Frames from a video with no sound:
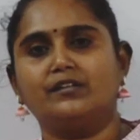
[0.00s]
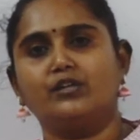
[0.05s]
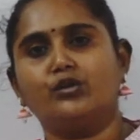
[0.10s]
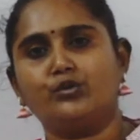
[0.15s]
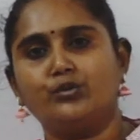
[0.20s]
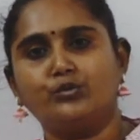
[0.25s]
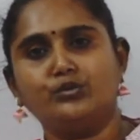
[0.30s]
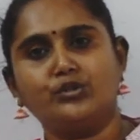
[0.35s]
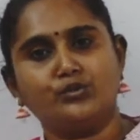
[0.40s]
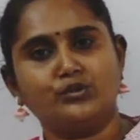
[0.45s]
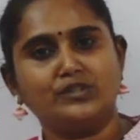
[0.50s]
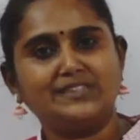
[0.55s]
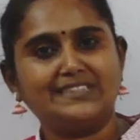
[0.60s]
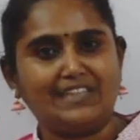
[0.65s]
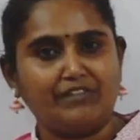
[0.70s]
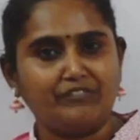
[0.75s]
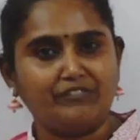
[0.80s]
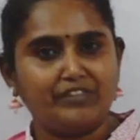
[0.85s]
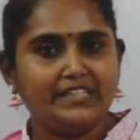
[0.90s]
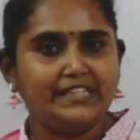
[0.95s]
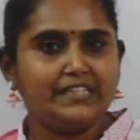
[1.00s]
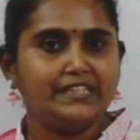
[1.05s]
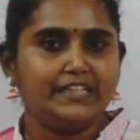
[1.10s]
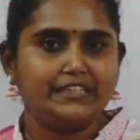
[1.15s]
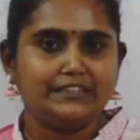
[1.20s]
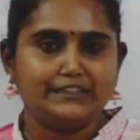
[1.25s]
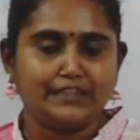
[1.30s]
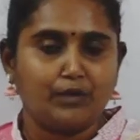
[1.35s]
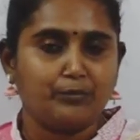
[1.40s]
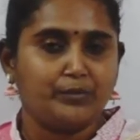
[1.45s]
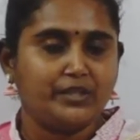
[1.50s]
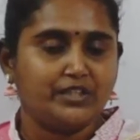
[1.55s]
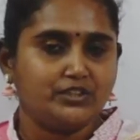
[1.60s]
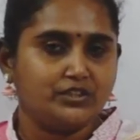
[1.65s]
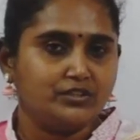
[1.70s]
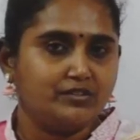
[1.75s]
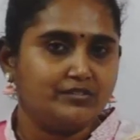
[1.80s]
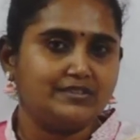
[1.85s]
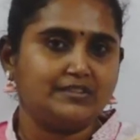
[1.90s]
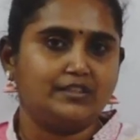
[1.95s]
2017
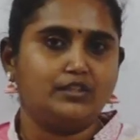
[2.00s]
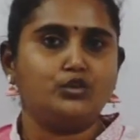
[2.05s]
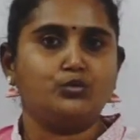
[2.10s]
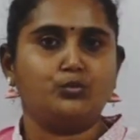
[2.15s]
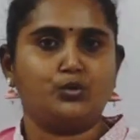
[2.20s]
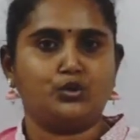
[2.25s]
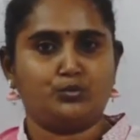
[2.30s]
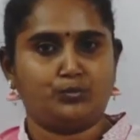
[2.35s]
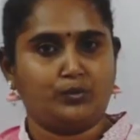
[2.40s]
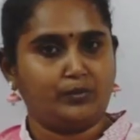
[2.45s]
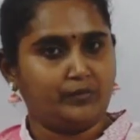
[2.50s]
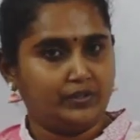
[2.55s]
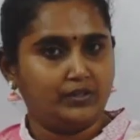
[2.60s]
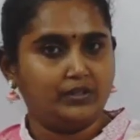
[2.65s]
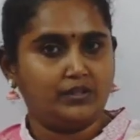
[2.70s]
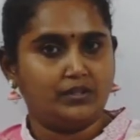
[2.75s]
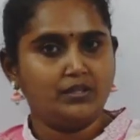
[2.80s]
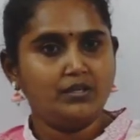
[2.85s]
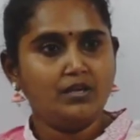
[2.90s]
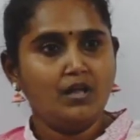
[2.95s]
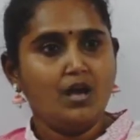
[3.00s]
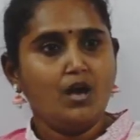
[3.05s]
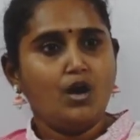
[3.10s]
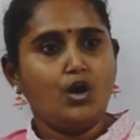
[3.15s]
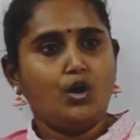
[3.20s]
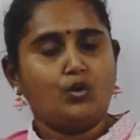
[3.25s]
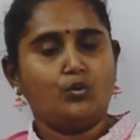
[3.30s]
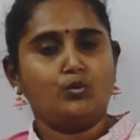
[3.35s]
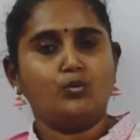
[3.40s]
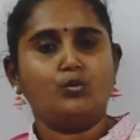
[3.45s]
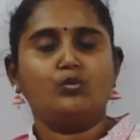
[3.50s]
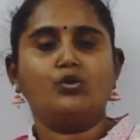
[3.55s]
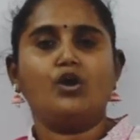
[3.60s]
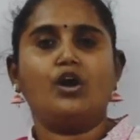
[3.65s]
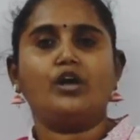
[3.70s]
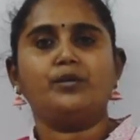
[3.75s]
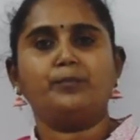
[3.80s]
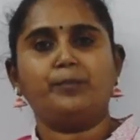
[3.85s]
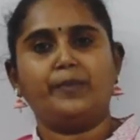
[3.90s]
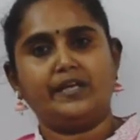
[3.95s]
examination result was one girl who
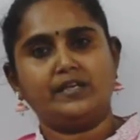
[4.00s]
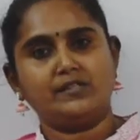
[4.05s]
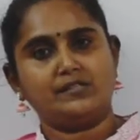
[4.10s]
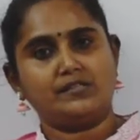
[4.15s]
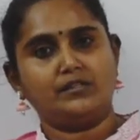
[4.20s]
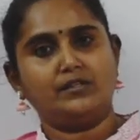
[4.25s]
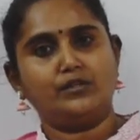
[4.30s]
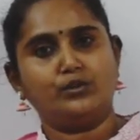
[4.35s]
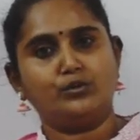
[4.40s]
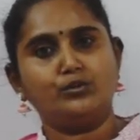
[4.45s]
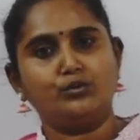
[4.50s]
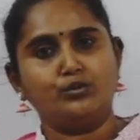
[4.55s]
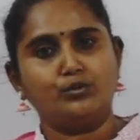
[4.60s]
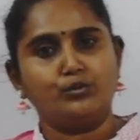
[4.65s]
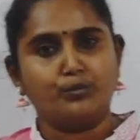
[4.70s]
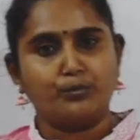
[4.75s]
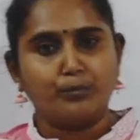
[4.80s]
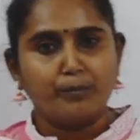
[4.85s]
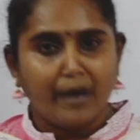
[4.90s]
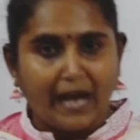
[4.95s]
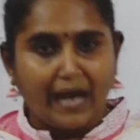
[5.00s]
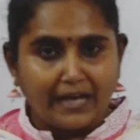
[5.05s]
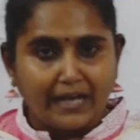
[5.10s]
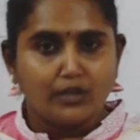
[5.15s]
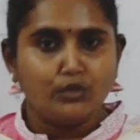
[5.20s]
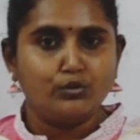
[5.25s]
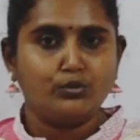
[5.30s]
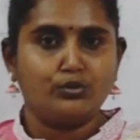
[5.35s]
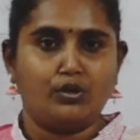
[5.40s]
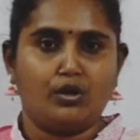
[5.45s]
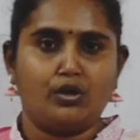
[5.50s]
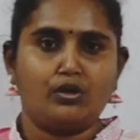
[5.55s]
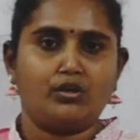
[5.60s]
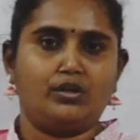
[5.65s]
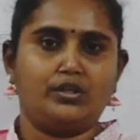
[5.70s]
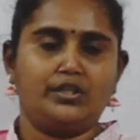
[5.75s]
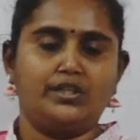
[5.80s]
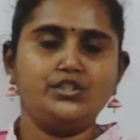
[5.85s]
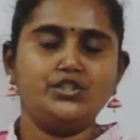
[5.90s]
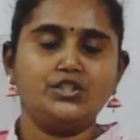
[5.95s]
got placed into Bangalore Law
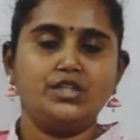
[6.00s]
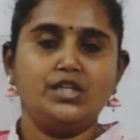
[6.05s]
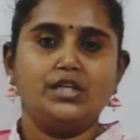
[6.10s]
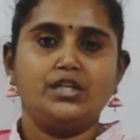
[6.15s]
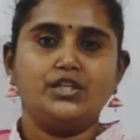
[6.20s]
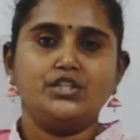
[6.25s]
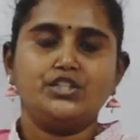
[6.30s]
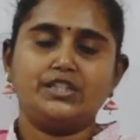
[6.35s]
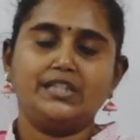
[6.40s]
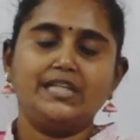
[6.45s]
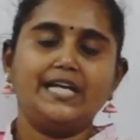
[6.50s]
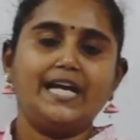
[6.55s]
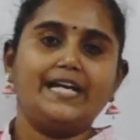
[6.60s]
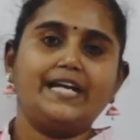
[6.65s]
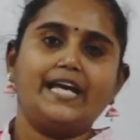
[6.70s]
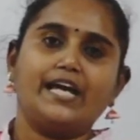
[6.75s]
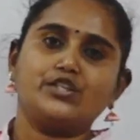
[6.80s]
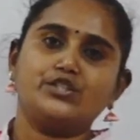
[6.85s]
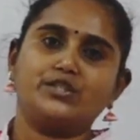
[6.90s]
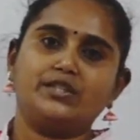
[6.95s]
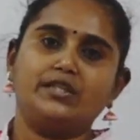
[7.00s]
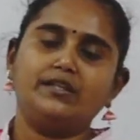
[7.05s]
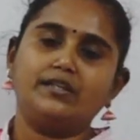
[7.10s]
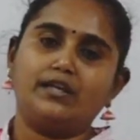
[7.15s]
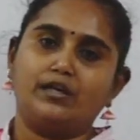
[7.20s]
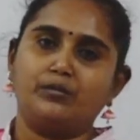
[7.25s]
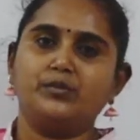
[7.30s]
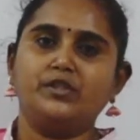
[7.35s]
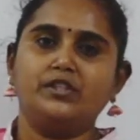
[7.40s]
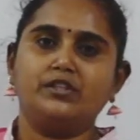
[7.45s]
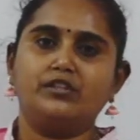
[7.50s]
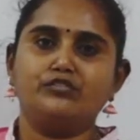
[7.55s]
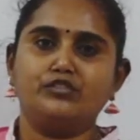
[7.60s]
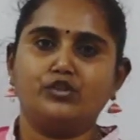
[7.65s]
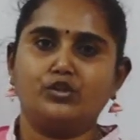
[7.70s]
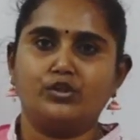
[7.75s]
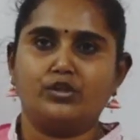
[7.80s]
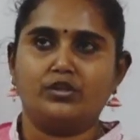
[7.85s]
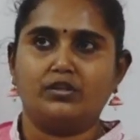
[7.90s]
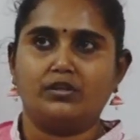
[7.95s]
College. She had actually come here
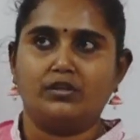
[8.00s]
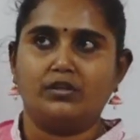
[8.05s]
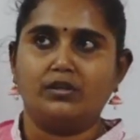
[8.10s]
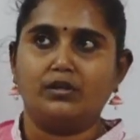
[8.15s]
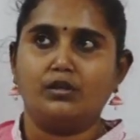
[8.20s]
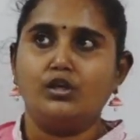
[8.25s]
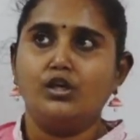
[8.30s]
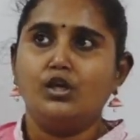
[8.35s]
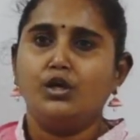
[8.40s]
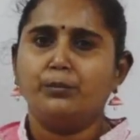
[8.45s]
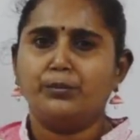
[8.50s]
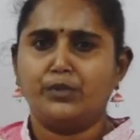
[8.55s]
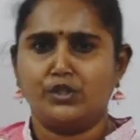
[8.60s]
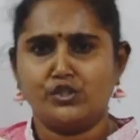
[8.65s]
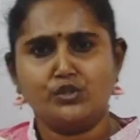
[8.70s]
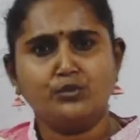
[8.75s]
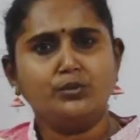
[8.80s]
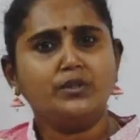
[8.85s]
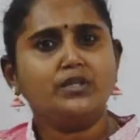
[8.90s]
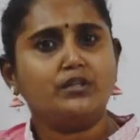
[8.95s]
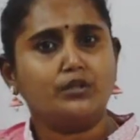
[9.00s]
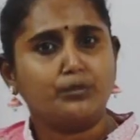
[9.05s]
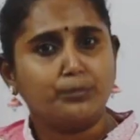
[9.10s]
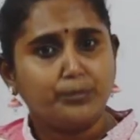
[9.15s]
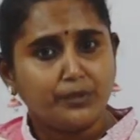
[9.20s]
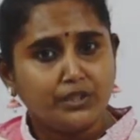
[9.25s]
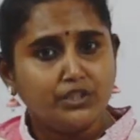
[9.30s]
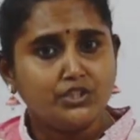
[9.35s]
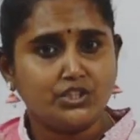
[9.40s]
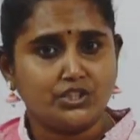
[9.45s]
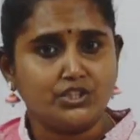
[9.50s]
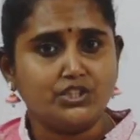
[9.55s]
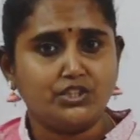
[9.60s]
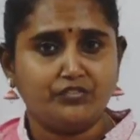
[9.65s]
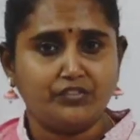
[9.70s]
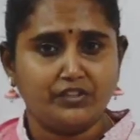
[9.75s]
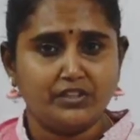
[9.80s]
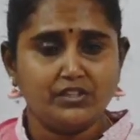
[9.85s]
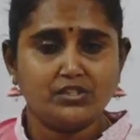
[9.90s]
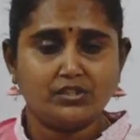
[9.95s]
for pursuing her PG. She
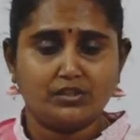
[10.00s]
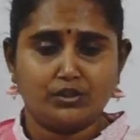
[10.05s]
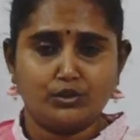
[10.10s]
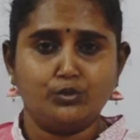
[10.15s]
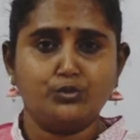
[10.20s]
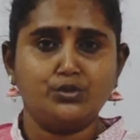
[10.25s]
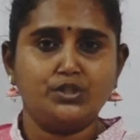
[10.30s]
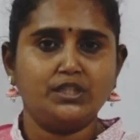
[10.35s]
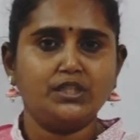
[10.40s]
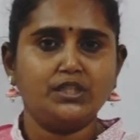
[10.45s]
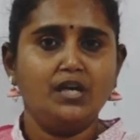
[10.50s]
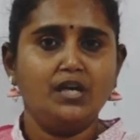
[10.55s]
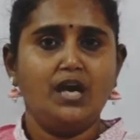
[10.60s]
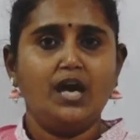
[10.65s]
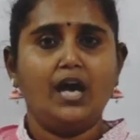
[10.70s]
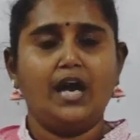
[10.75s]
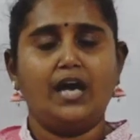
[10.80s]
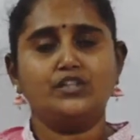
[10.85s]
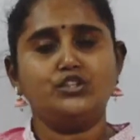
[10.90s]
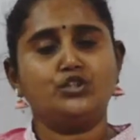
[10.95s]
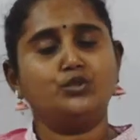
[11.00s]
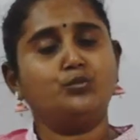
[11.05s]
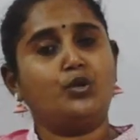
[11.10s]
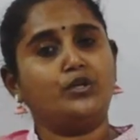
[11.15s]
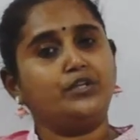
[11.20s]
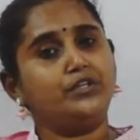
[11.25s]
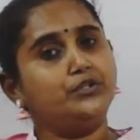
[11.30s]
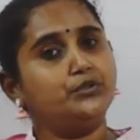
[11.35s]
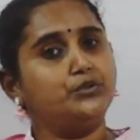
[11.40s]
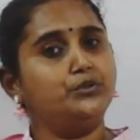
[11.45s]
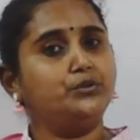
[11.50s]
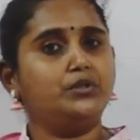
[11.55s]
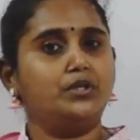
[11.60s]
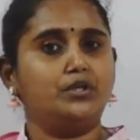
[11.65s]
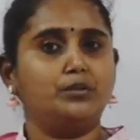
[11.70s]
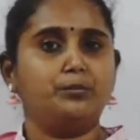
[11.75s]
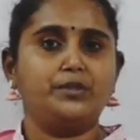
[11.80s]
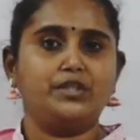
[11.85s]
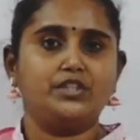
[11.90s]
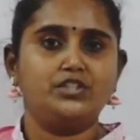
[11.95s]
finished her UG and she wanted to do
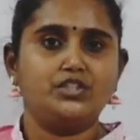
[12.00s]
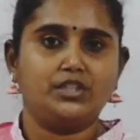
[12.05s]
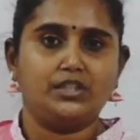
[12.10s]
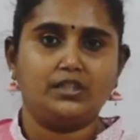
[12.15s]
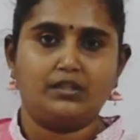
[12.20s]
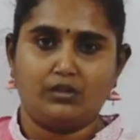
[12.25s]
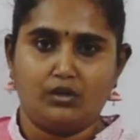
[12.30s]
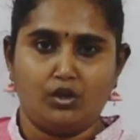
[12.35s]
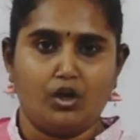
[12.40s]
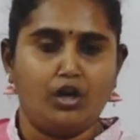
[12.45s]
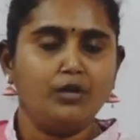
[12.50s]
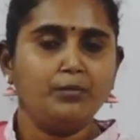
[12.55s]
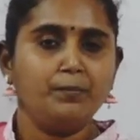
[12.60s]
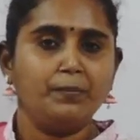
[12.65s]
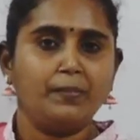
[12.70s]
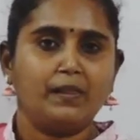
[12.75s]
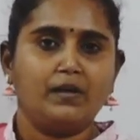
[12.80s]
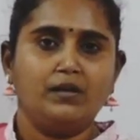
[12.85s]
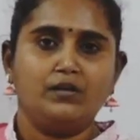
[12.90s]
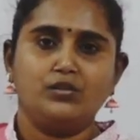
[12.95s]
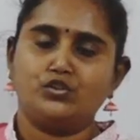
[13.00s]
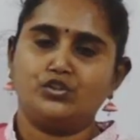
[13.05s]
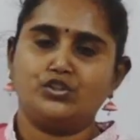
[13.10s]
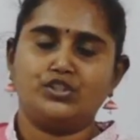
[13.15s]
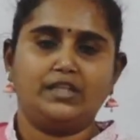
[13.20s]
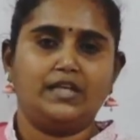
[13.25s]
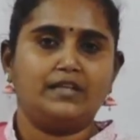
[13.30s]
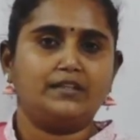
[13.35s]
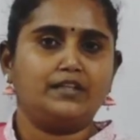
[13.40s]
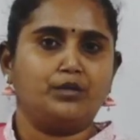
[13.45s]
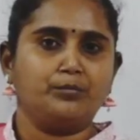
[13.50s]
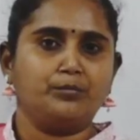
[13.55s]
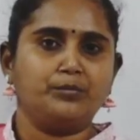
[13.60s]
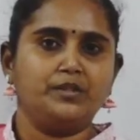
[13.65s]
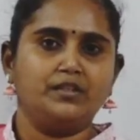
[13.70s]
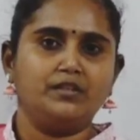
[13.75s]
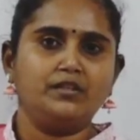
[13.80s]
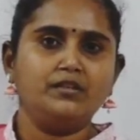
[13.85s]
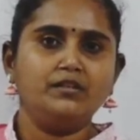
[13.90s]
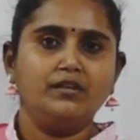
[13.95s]
her PG in law. So she had come
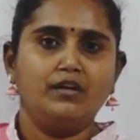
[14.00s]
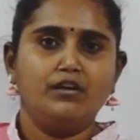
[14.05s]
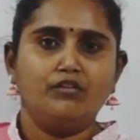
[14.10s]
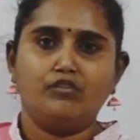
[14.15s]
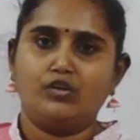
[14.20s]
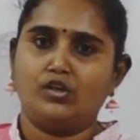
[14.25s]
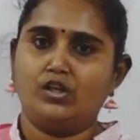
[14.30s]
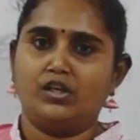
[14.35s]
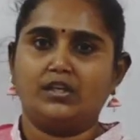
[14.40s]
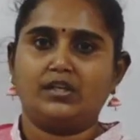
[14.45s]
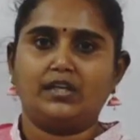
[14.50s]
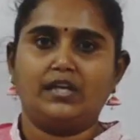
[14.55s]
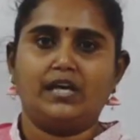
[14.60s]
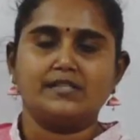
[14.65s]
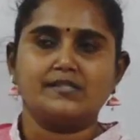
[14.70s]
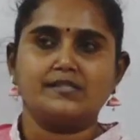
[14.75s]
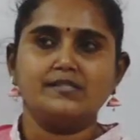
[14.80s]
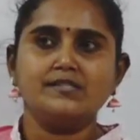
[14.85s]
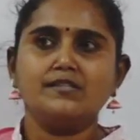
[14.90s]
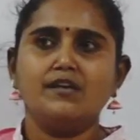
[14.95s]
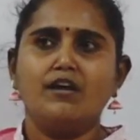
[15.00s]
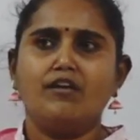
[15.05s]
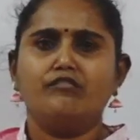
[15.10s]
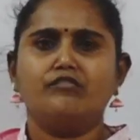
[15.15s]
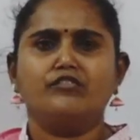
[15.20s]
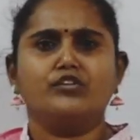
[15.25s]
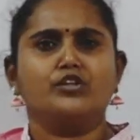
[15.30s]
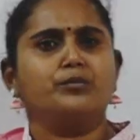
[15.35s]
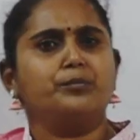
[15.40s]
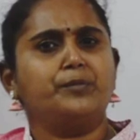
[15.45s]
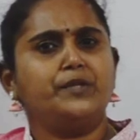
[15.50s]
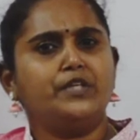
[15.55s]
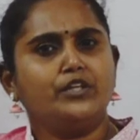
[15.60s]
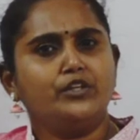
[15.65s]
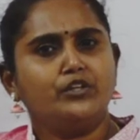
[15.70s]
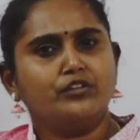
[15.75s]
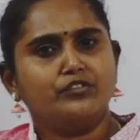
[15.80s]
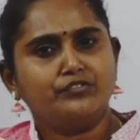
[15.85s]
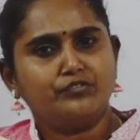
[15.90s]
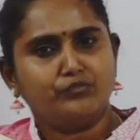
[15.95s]
here for her classes for a period
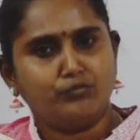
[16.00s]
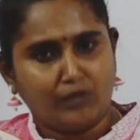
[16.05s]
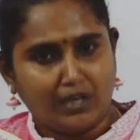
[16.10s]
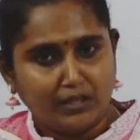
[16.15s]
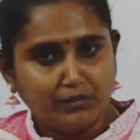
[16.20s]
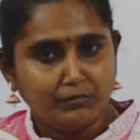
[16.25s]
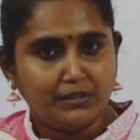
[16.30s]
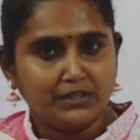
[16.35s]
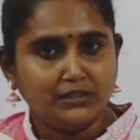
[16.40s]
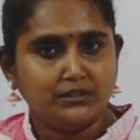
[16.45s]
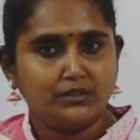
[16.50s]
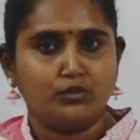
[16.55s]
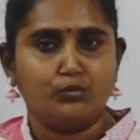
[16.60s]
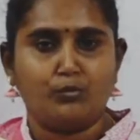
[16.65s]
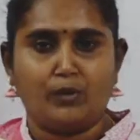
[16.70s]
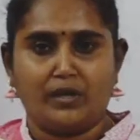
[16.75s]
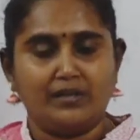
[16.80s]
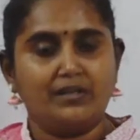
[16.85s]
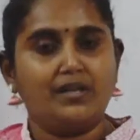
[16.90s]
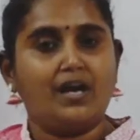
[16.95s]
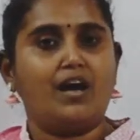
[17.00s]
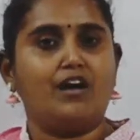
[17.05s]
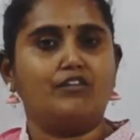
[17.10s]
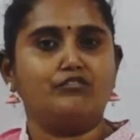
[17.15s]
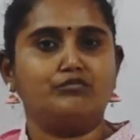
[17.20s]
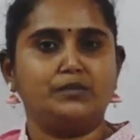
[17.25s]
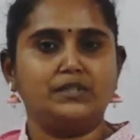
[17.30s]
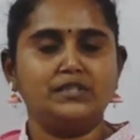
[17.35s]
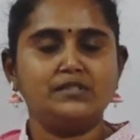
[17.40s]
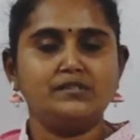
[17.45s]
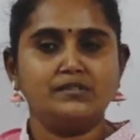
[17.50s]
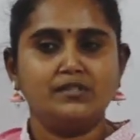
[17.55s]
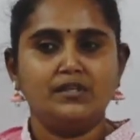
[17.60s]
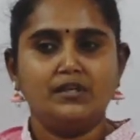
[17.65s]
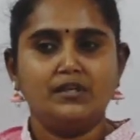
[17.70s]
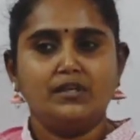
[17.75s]
of 1 month and 1.5 months.